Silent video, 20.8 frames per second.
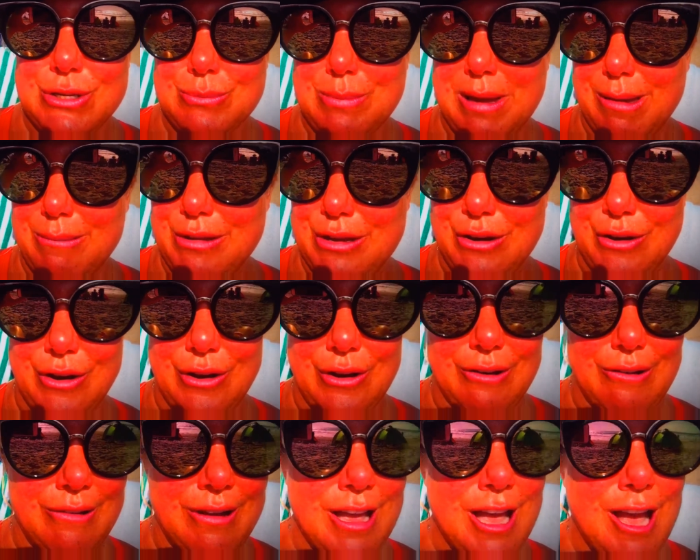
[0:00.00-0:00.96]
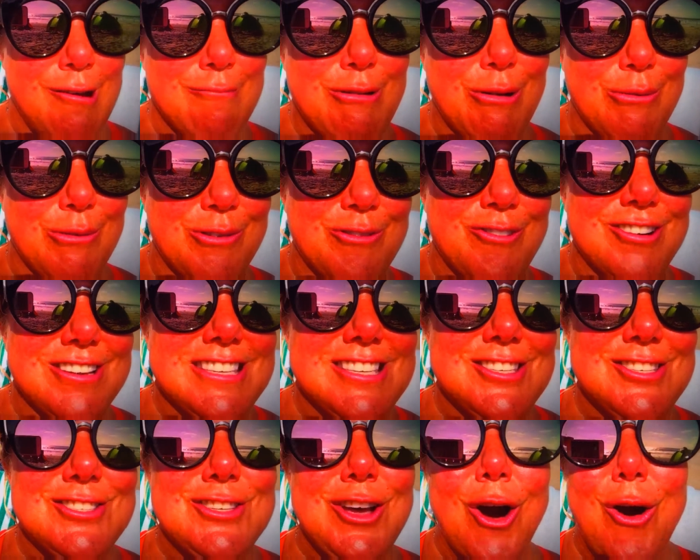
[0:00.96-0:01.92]
little baby girl. But what was
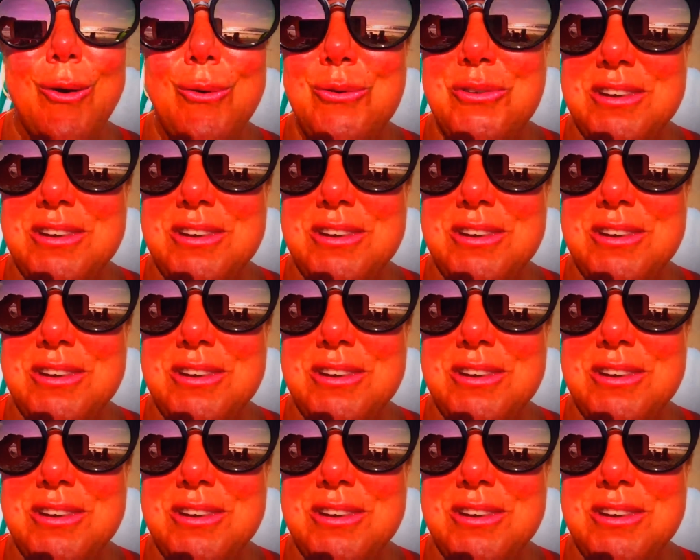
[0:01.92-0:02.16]
so